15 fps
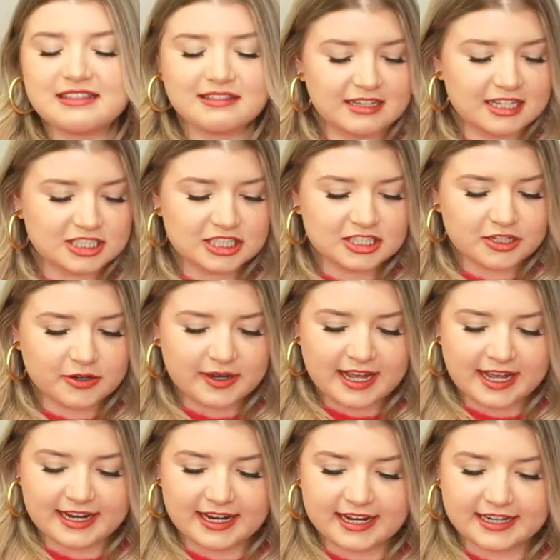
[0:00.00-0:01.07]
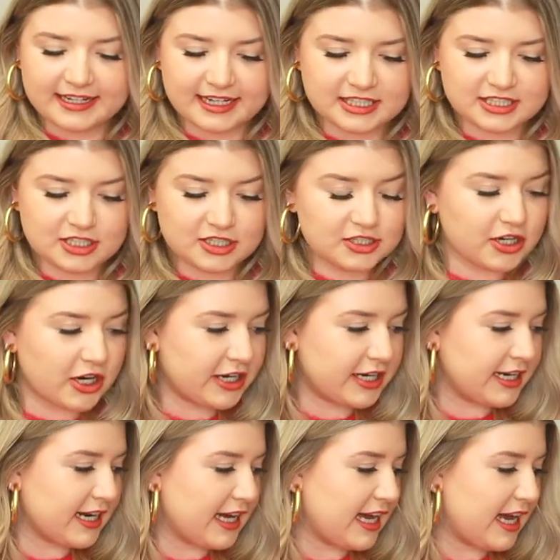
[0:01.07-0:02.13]
let's just go ahead and get
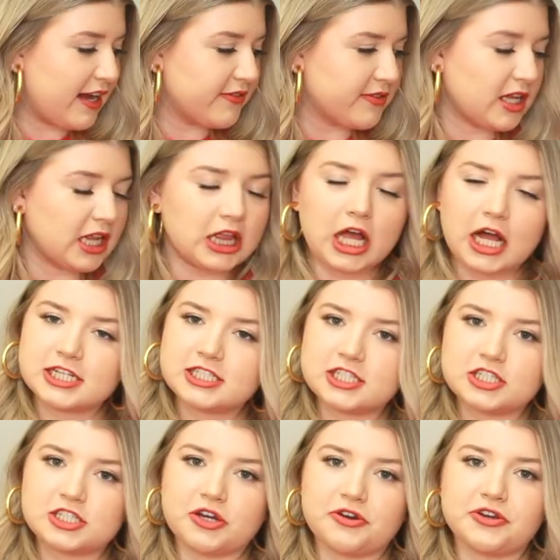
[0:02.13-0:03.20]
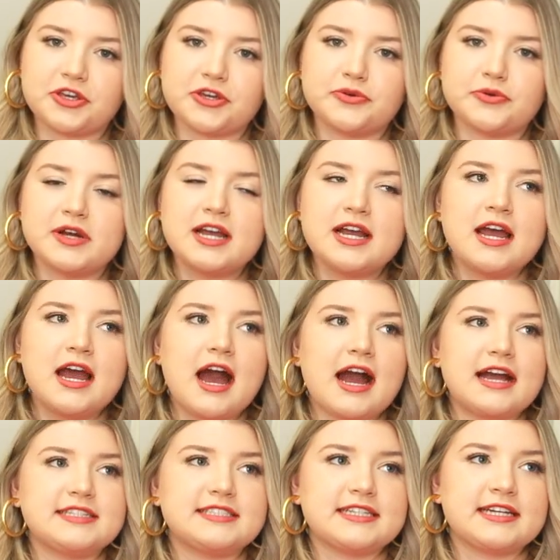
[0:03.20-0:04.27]
started. I have lots to show you.
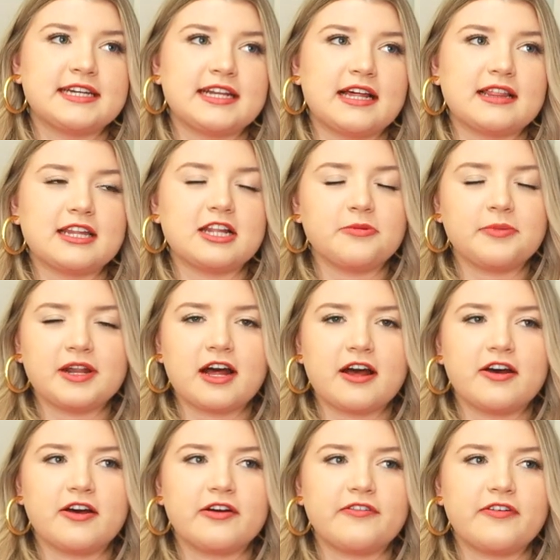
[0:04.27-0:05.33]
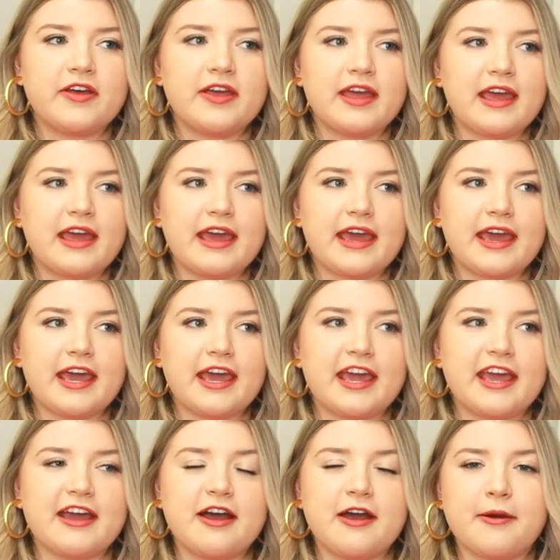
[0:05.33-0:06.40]
I did a little bit of
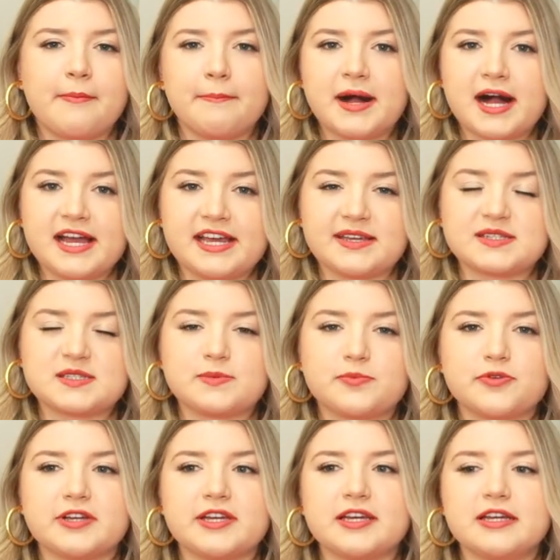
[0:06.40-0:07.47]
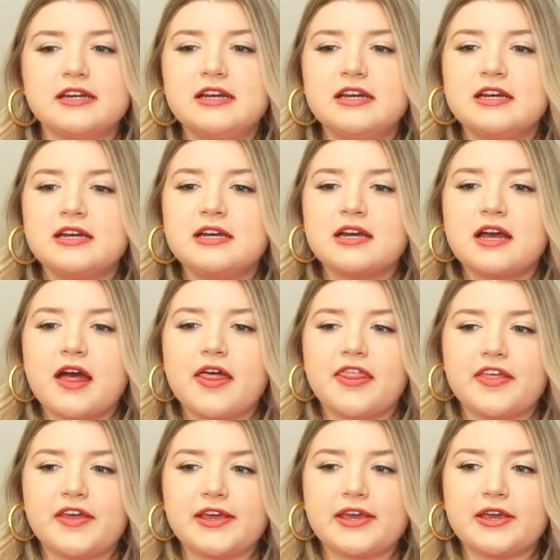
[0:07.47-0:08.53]
a buying spree
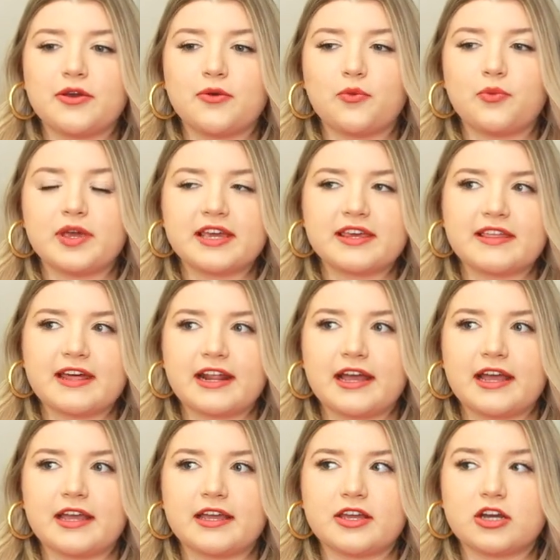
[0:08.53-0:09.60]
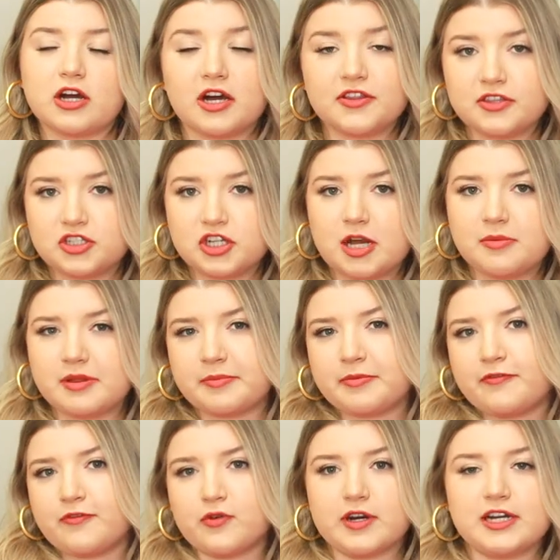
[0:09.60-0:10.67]
the week that I got the job. Like
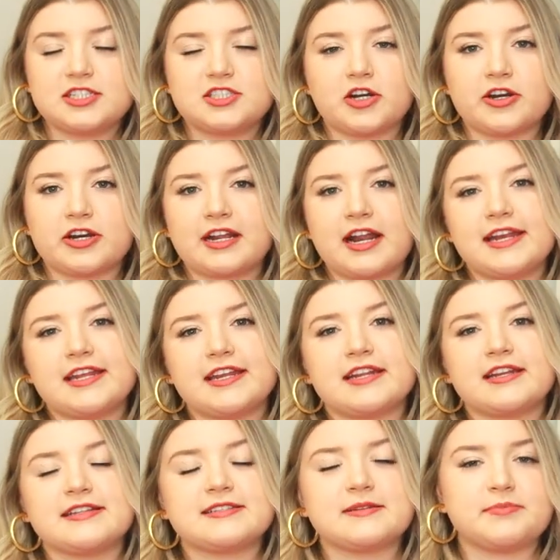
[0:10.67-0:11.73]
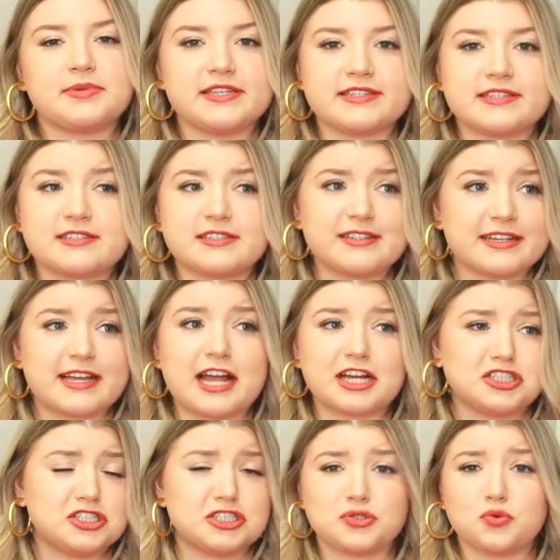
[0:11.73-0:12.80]
before I started, I needed some pieces to like
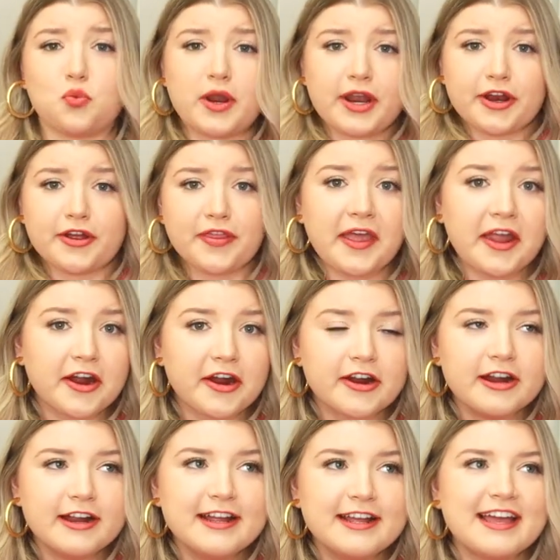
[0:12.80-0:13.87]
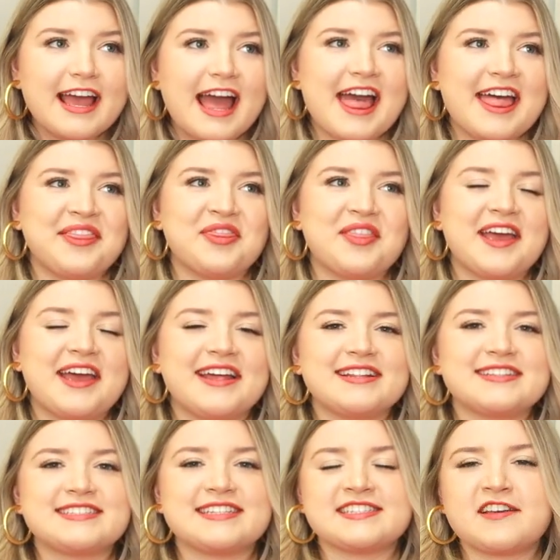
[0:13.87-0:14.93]
actually just wear there. And
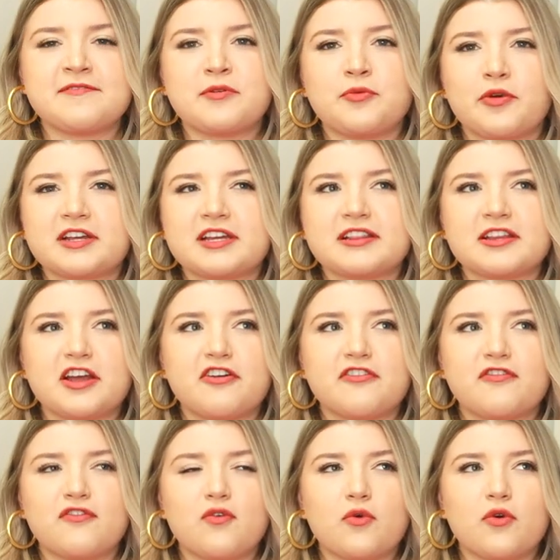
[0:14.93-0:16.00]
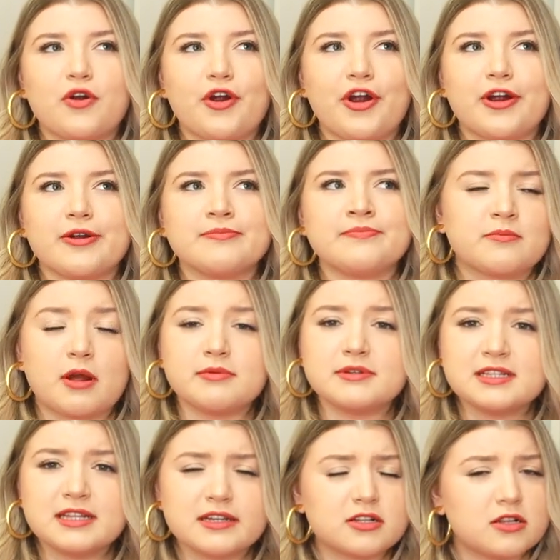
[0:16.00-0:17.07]
then since I've been working there for probably
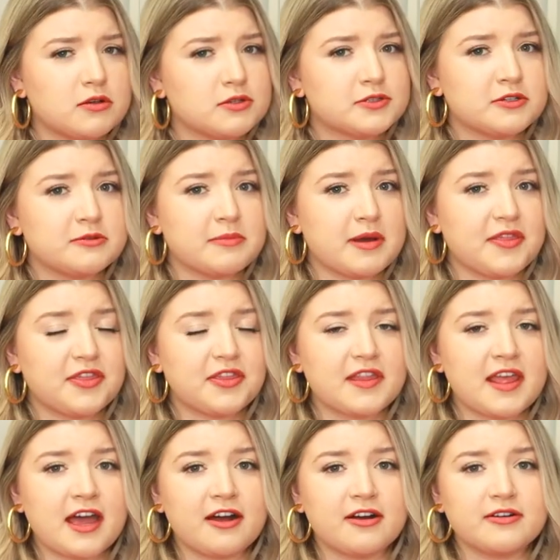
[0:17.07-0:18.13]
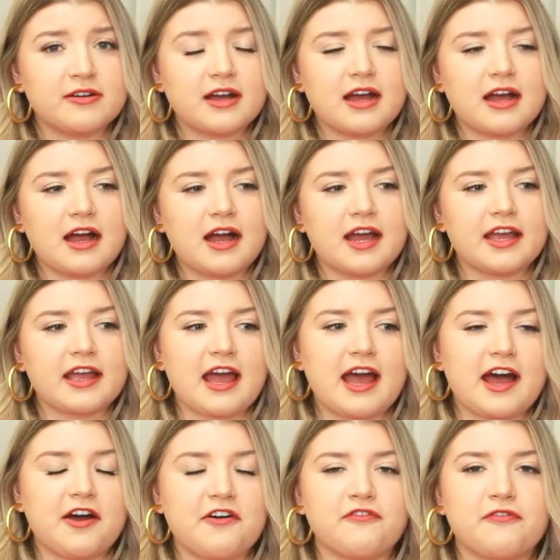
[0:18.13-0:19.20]
like close to a month now, I
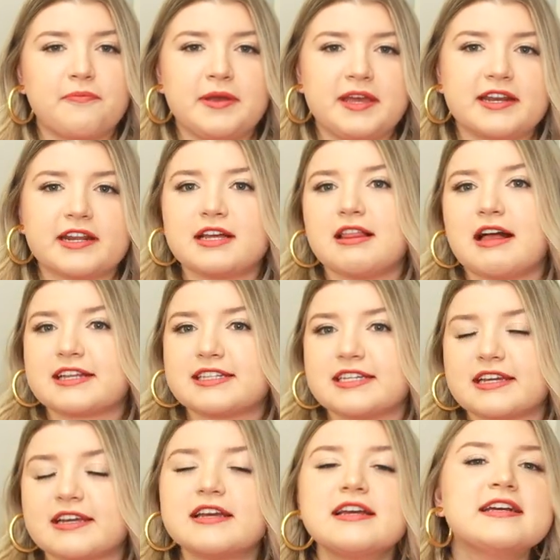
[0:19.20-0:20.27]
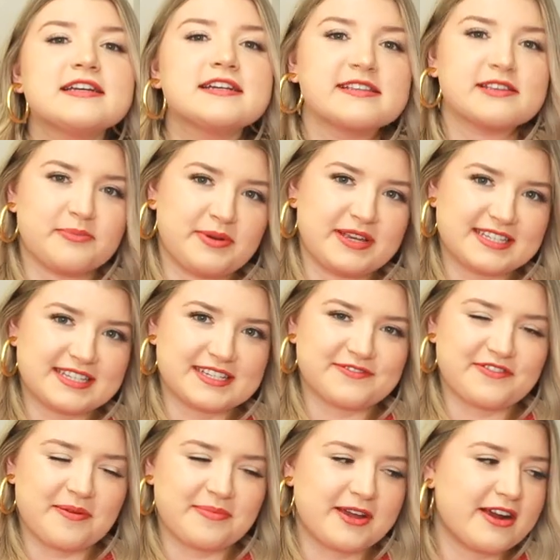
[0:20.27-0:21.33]
have been collecting some pieces
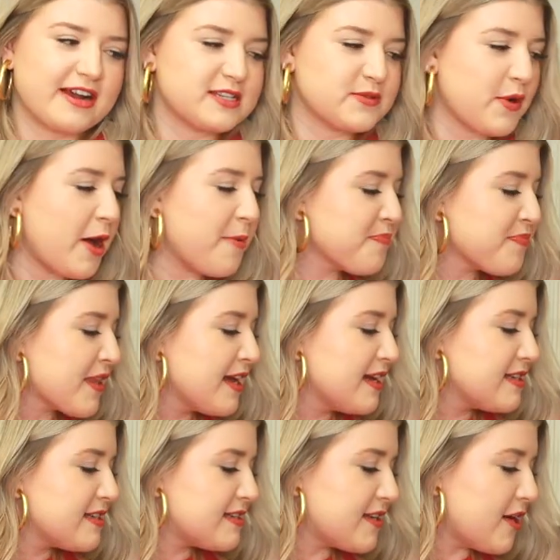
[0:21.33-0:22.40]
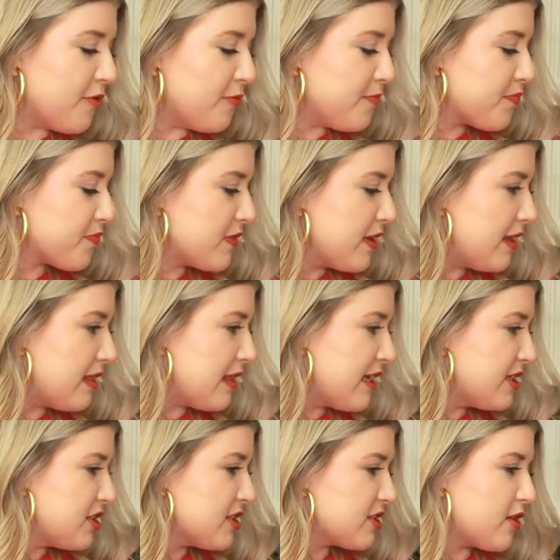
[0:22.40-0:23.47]
from there as well. So
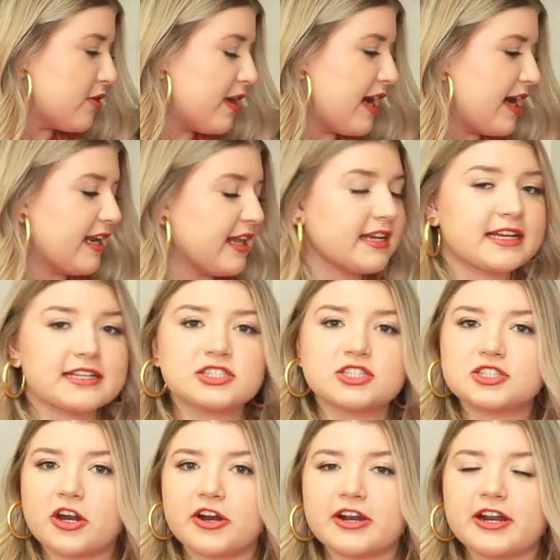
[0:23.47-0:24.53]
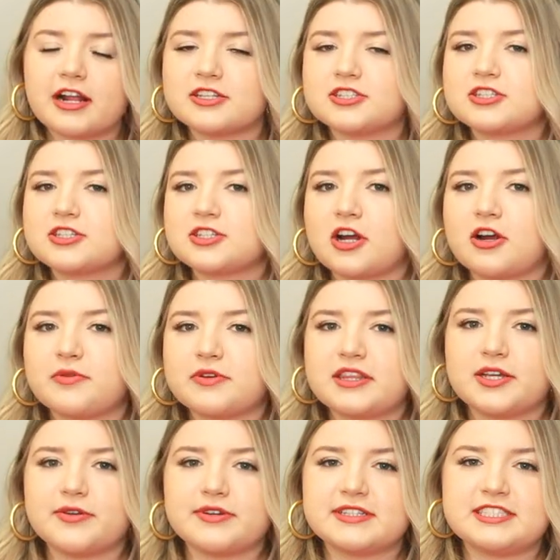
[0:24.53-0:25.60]
let's just go ahead and get started. I'll start with
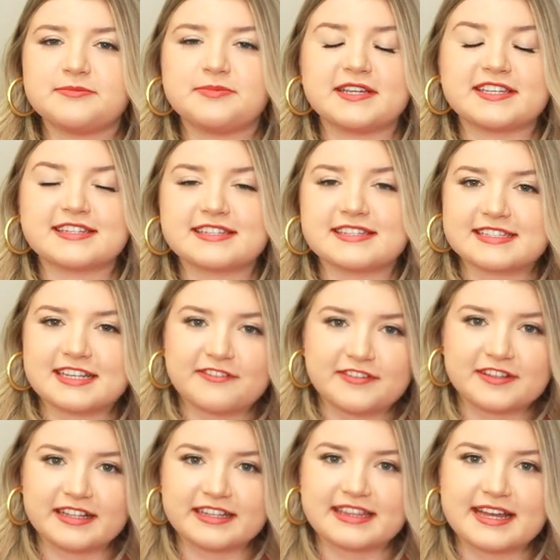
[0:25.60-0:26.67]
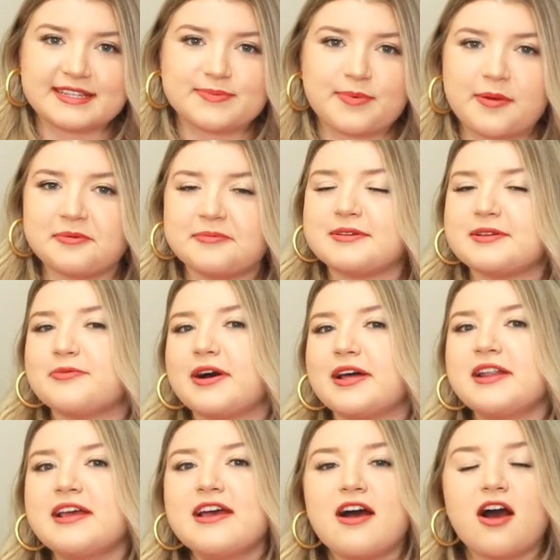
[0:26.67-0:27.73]
the Aritzia pieces because I feel like that's probably
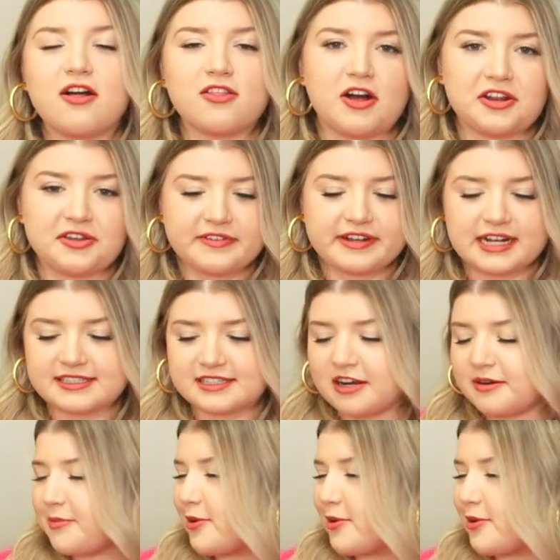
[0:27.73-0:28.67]
what a lot of you guys are